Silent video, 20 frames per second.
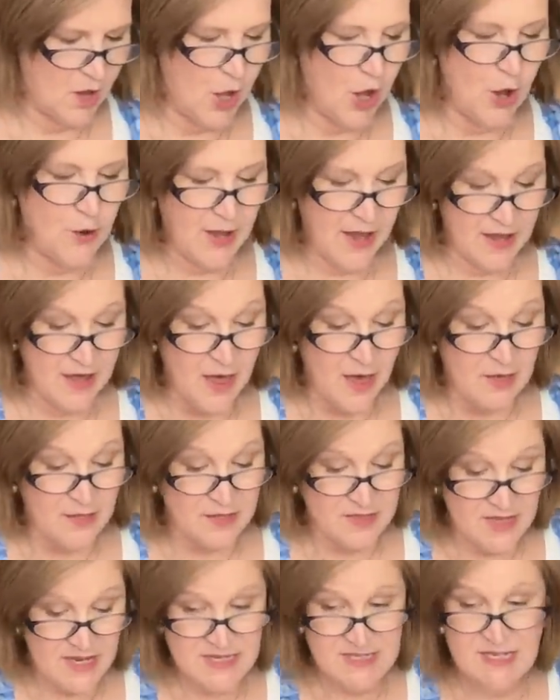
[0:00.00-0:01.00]
Okay,
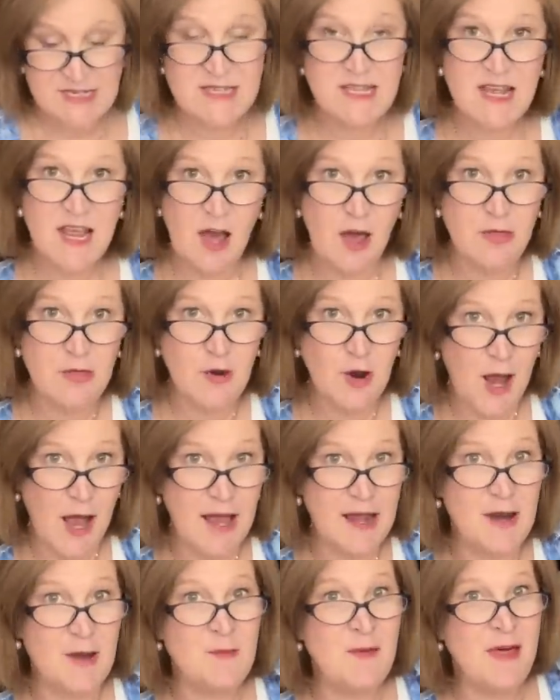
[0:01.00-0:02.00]
this is the other
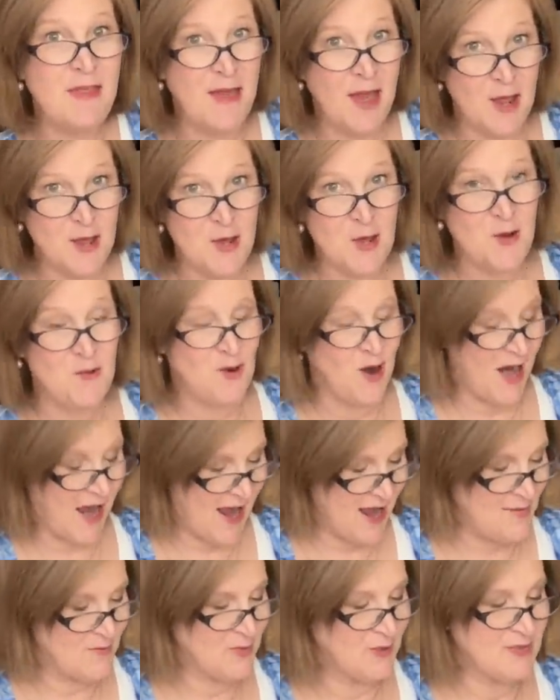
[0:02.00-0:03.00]
item that you were
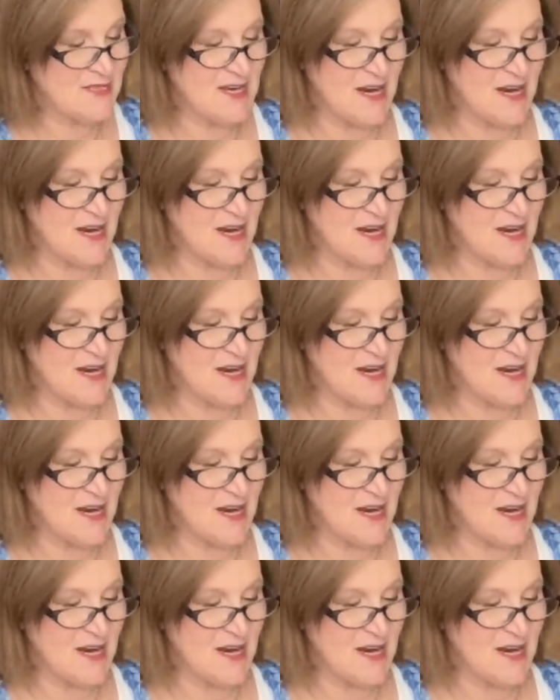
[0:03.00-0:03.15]
able to